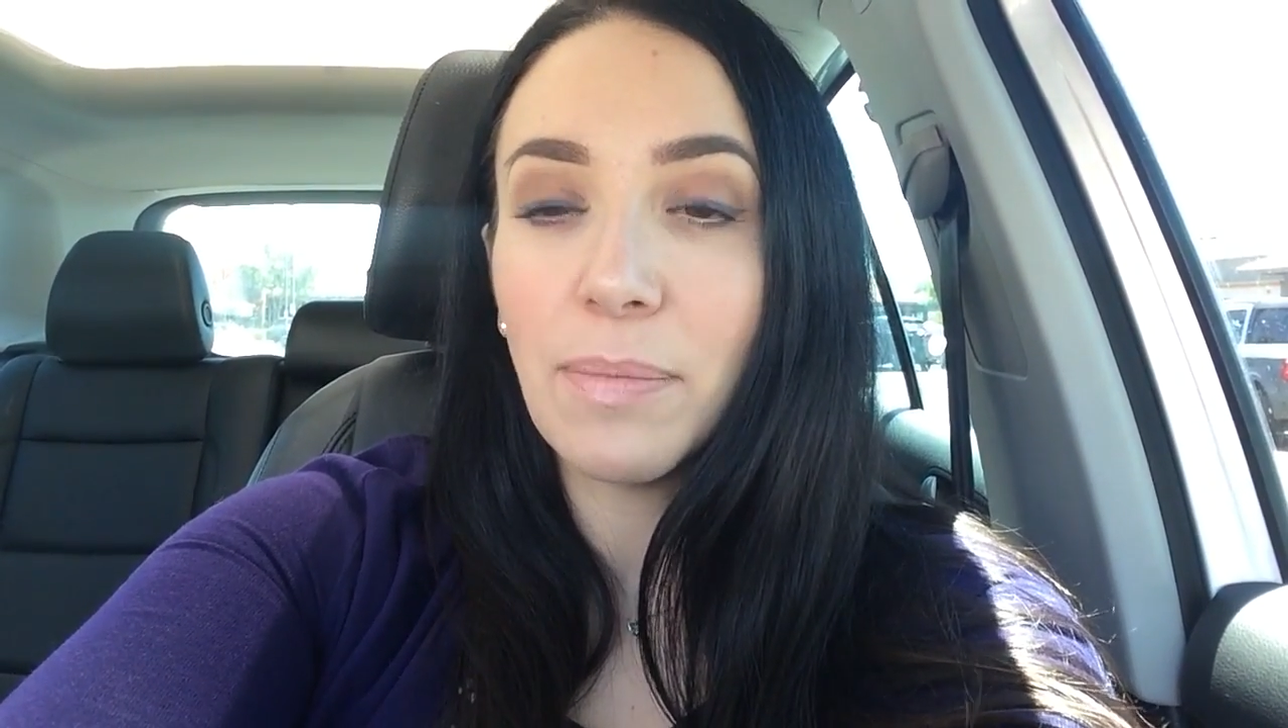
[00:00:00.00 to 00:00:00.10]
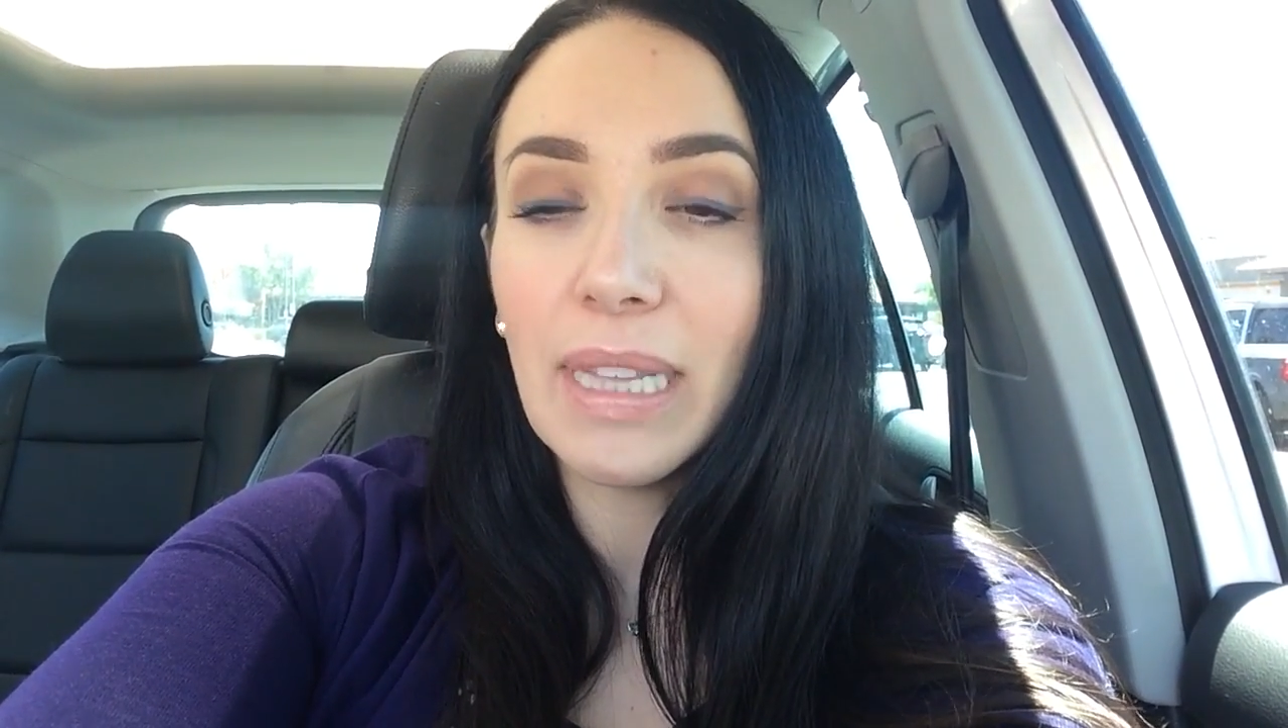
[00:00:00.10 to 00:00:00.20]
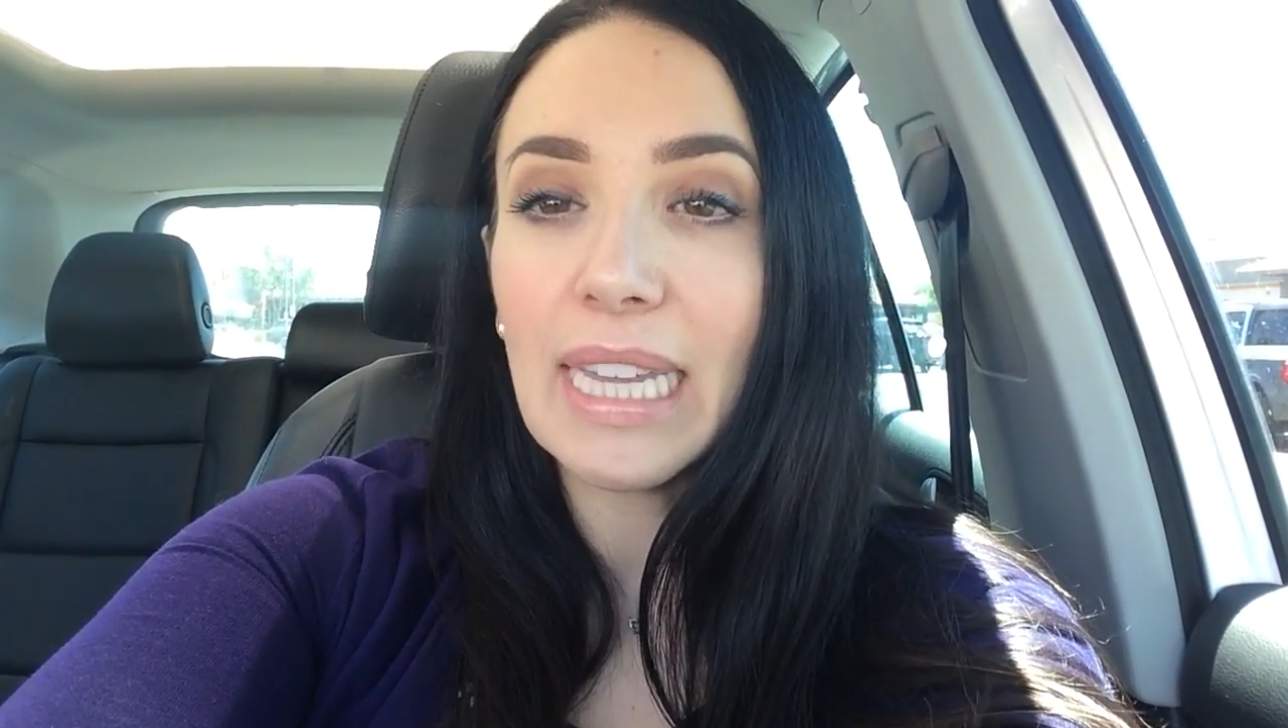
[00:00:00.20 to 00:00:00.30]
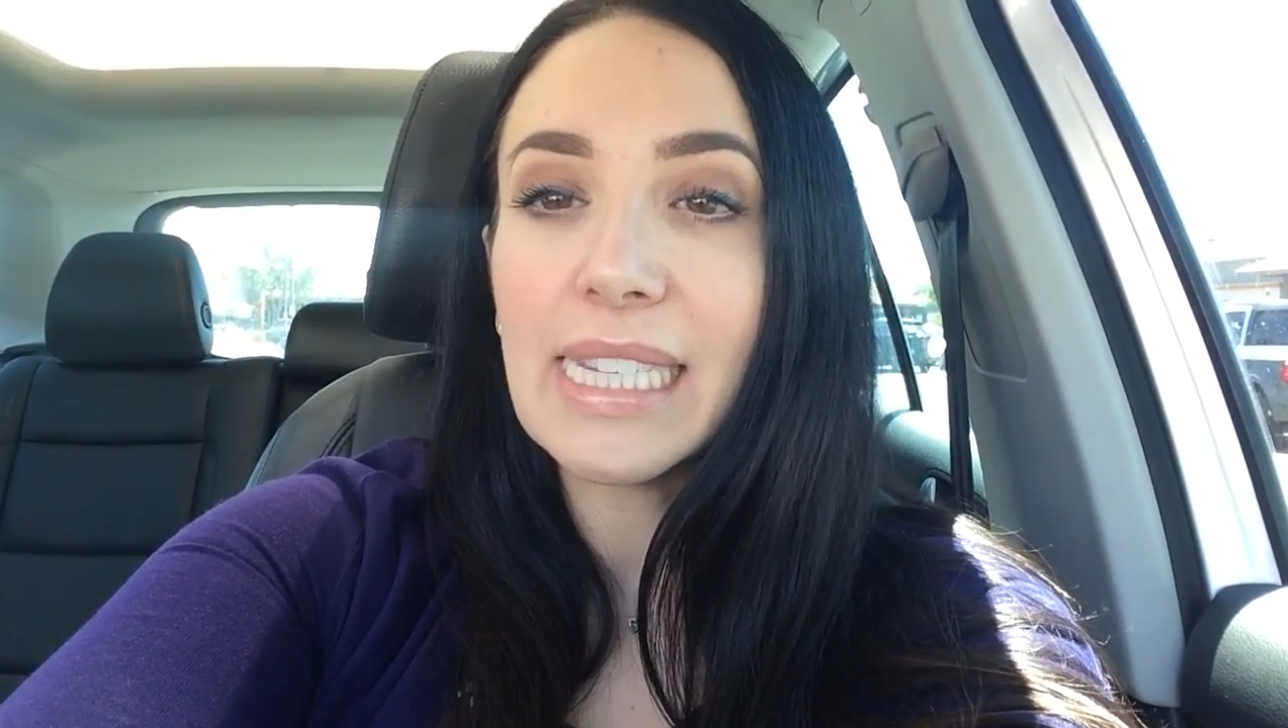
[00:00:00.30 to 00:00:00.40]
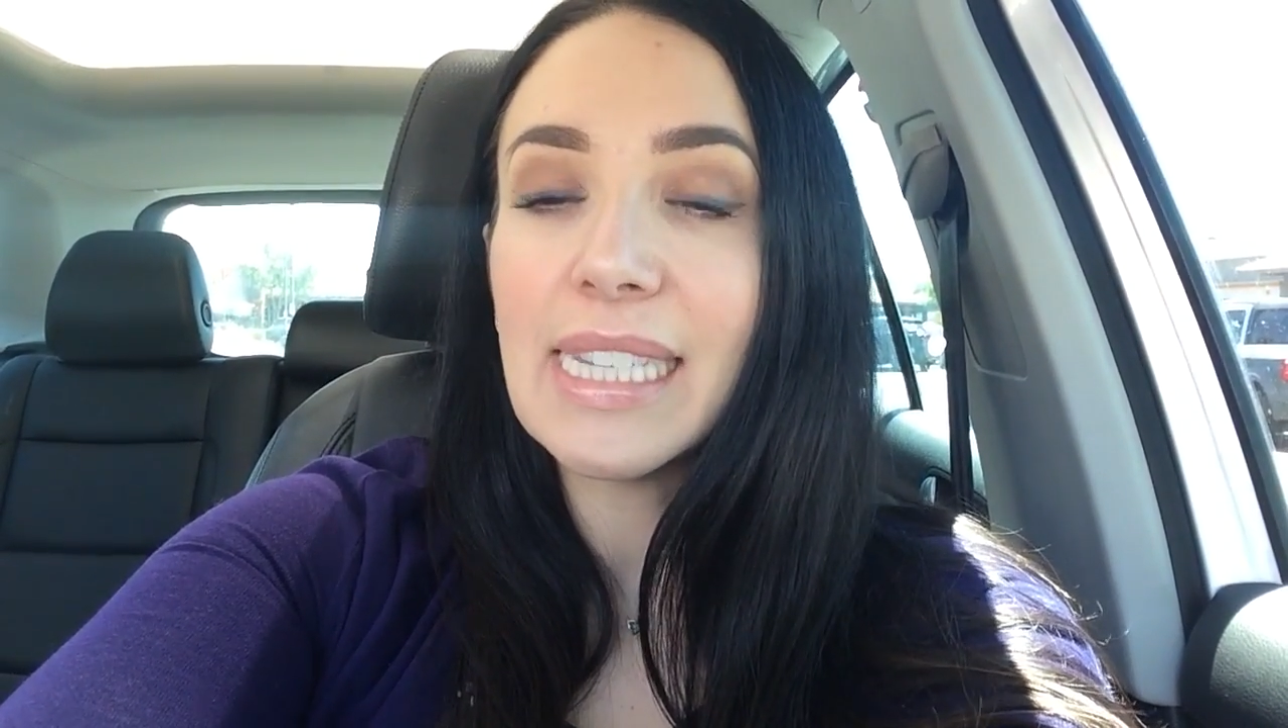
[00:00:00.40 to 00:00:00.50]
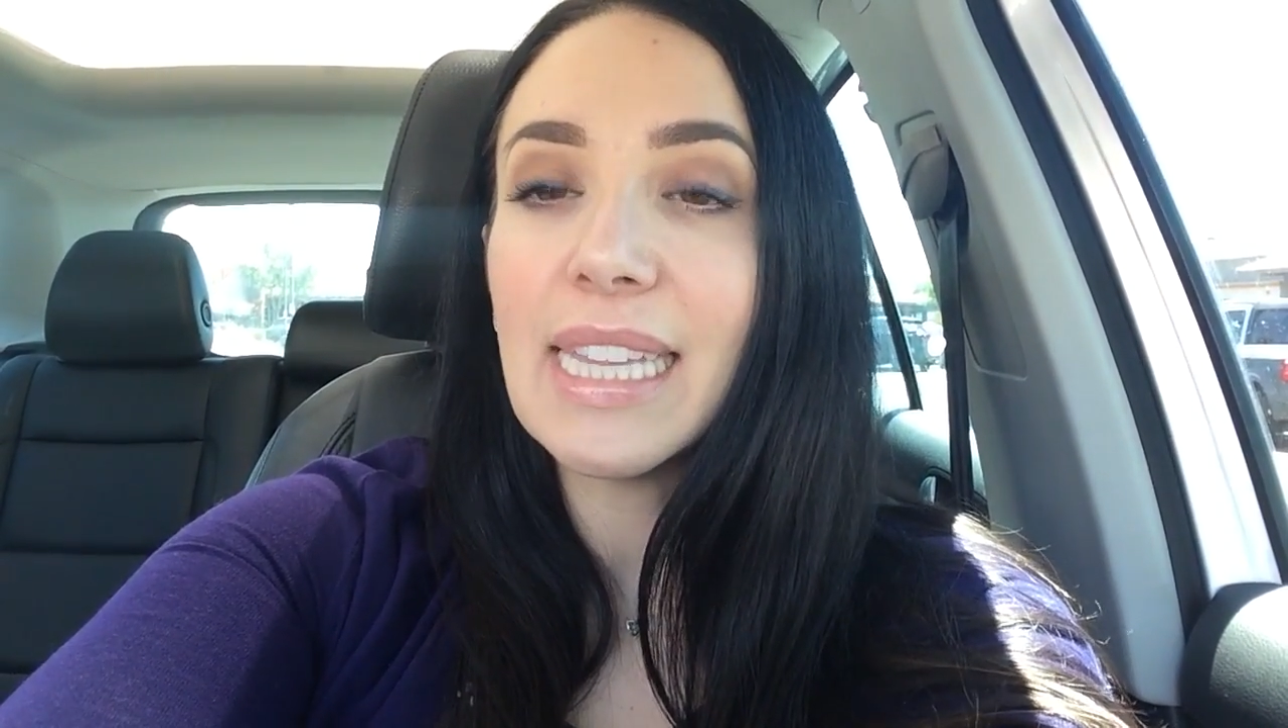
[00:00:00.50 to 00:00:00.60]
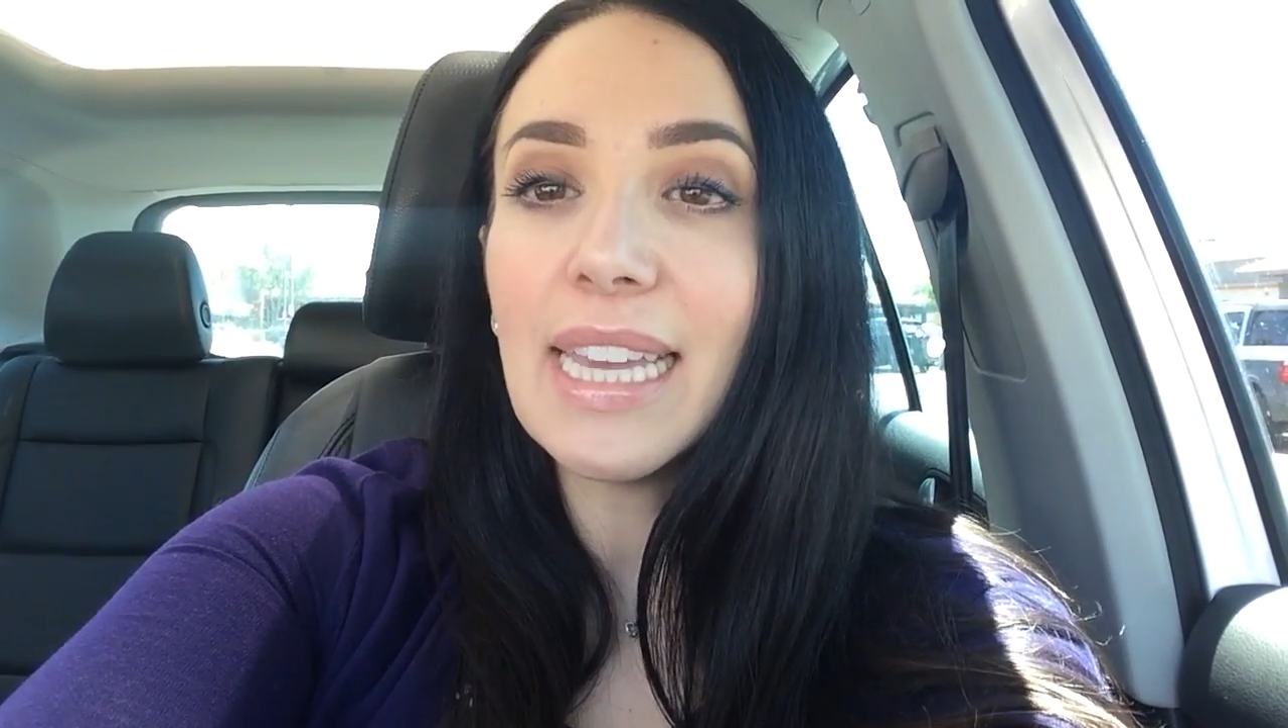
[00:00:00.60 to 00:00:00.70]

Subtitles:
placed